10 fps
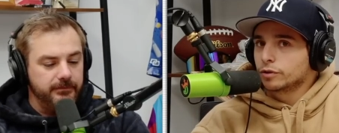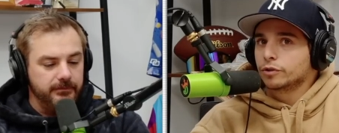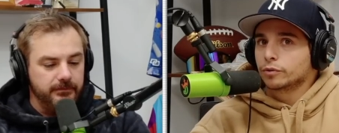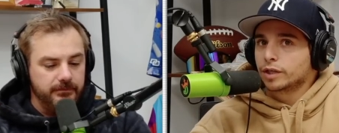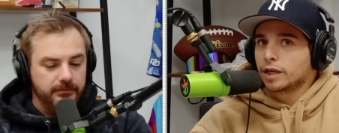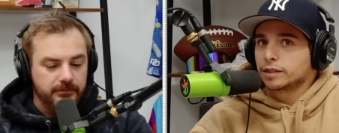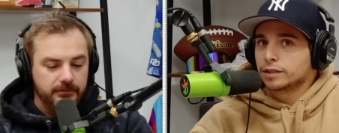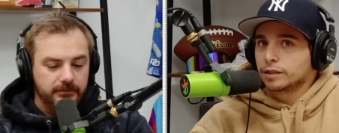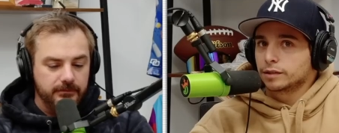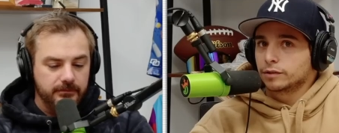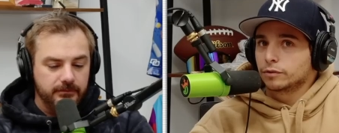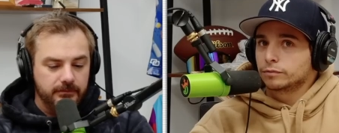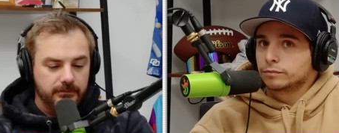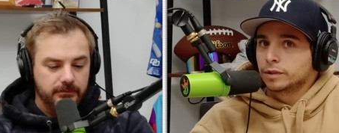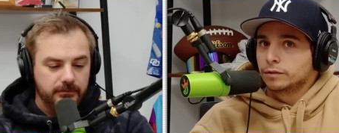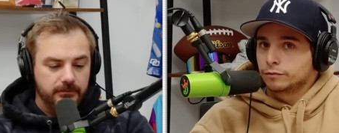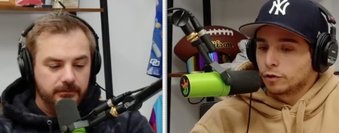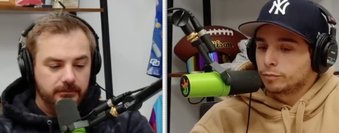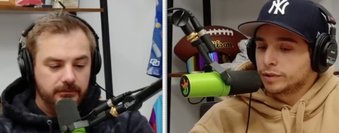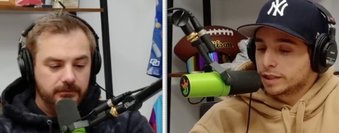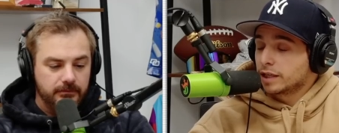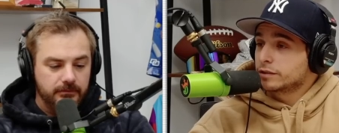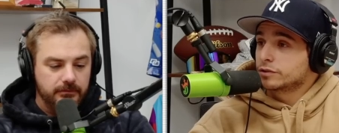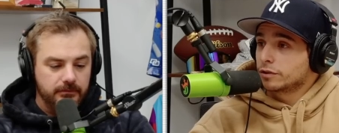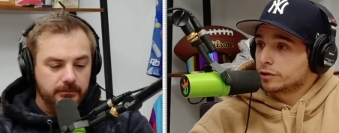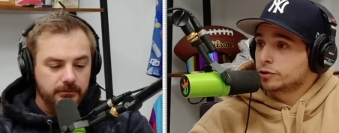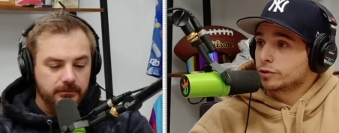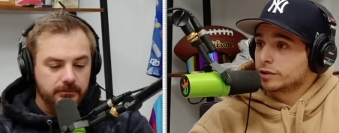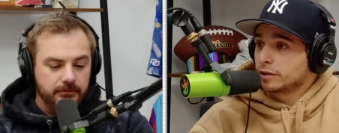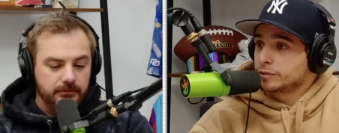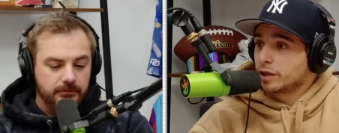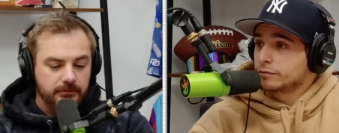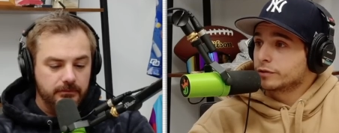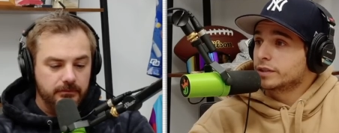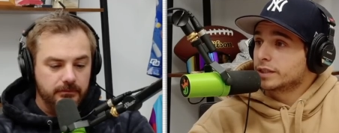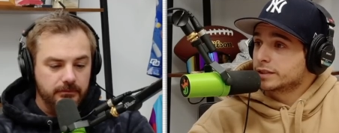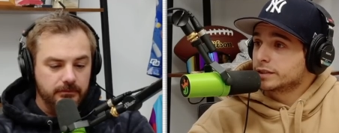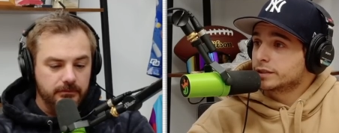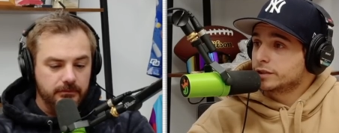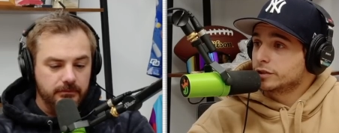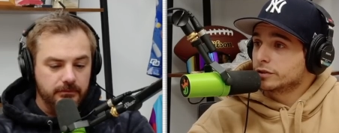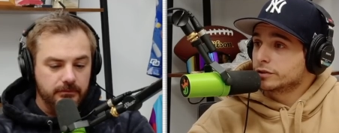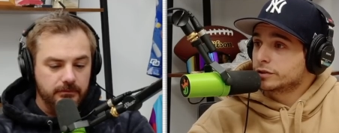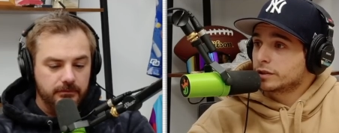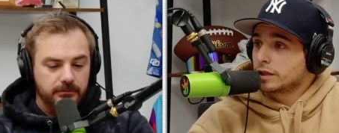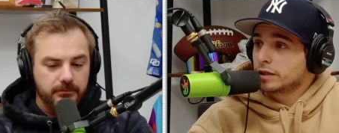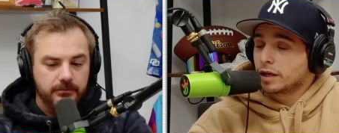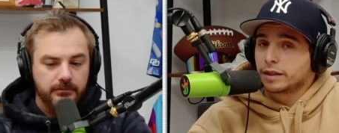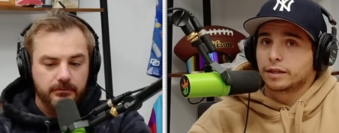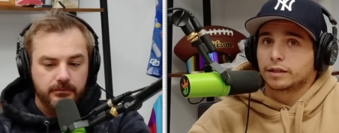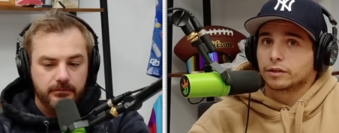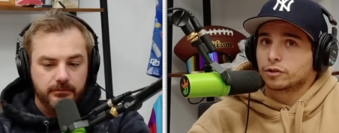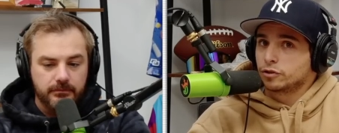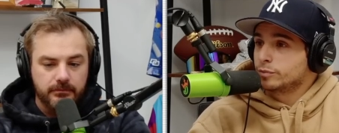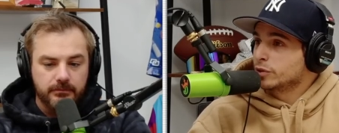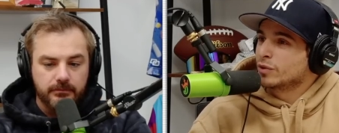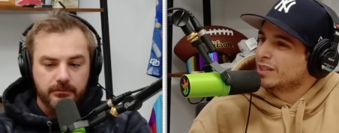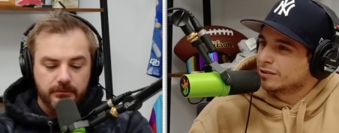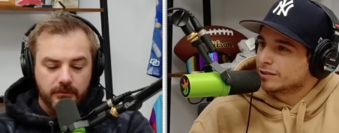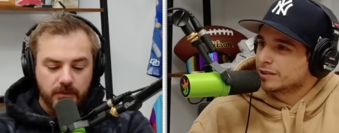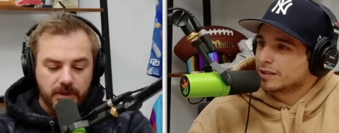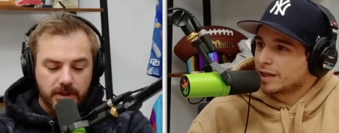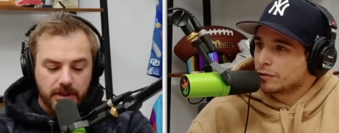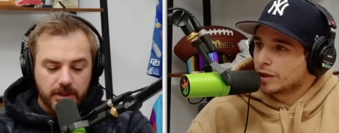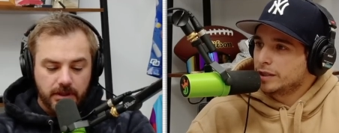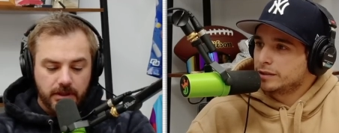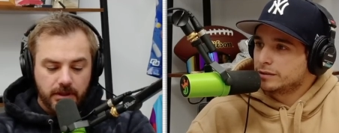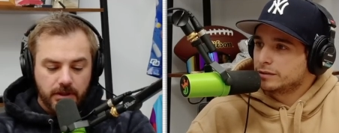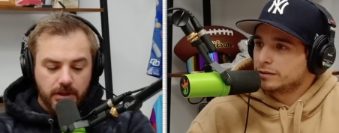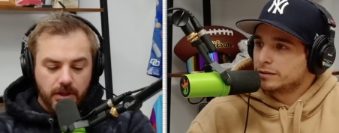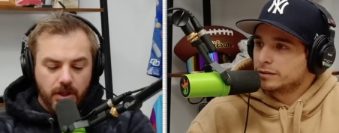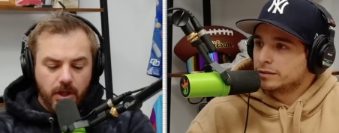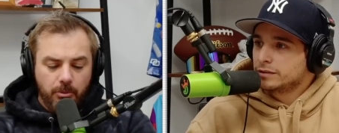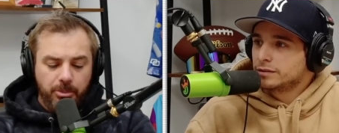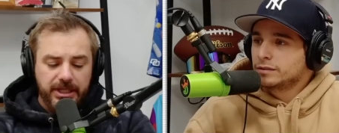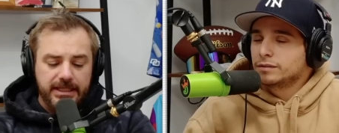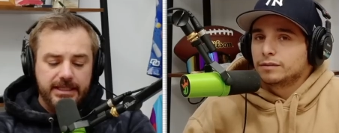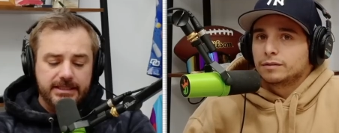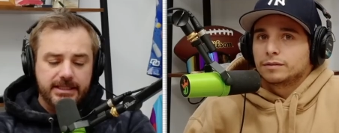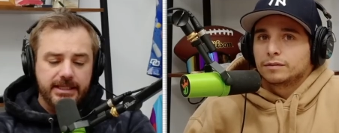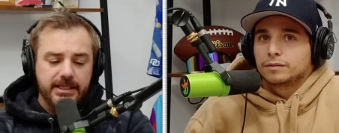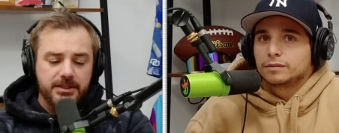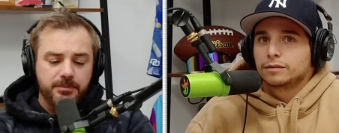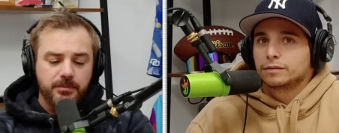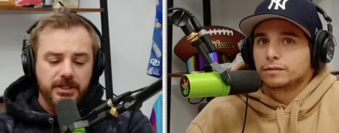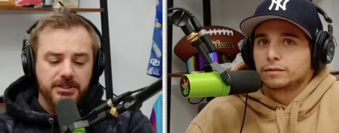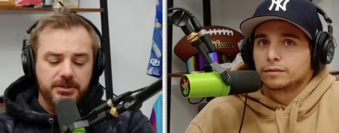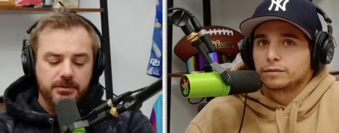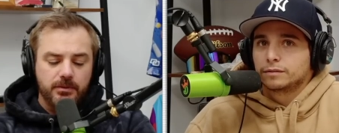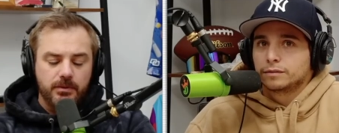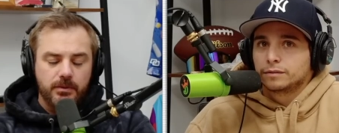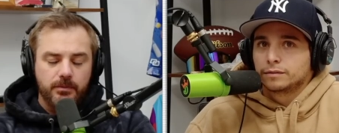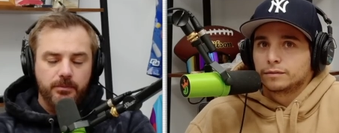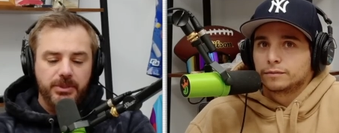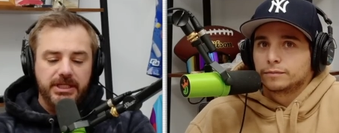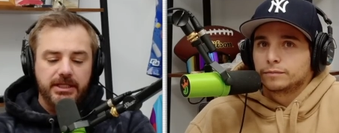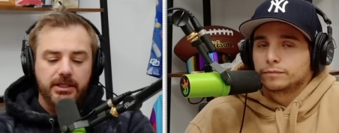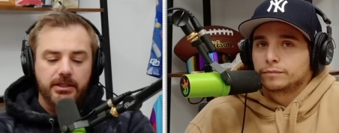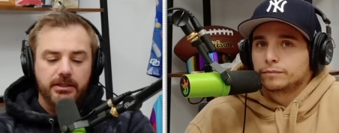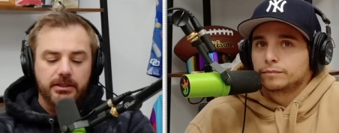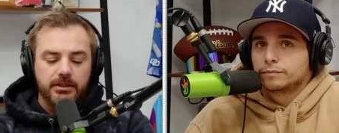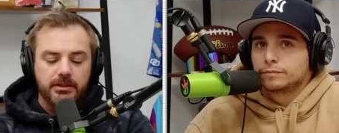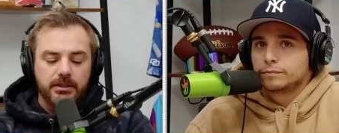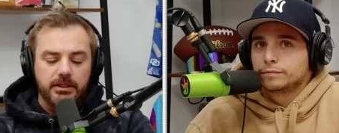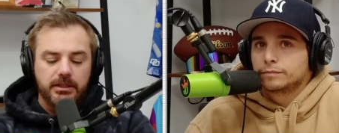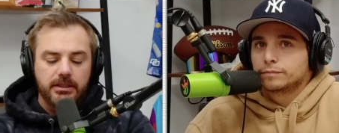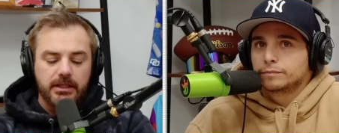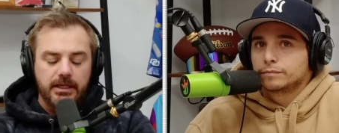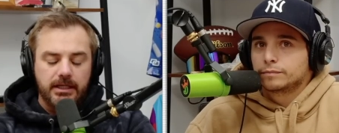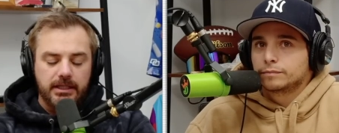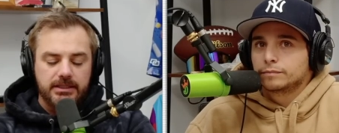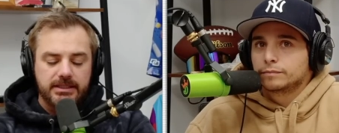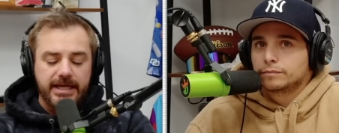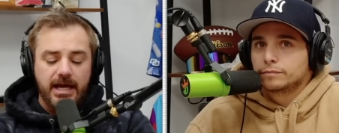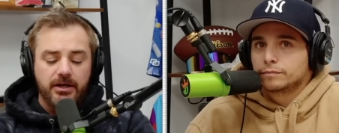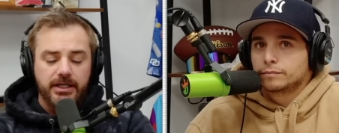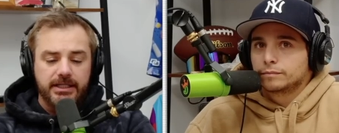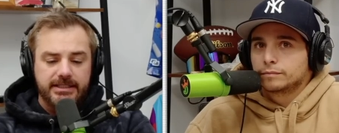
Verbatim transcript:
Speaker 1: you were kind of saying you know Volpe's got the starting shortstop job for the next six years. I, I think there could be wrinkles
Speaker 2: to that, right? But this kid is is being scouted and